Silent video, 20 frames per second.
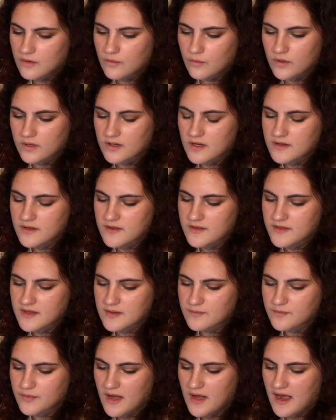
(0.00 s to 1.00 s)
One other
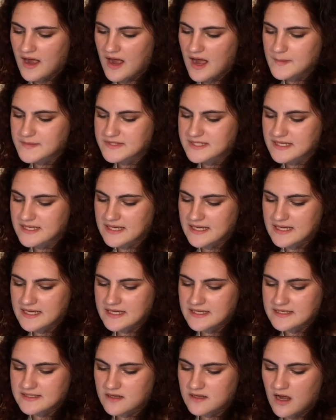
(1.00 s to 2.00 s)
thing perhaps
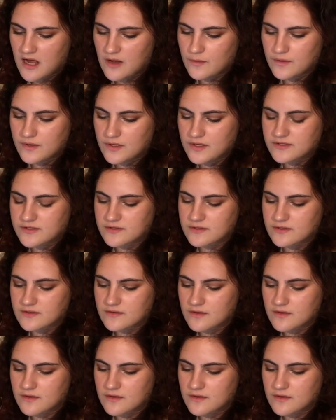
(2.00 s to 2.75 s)
is I would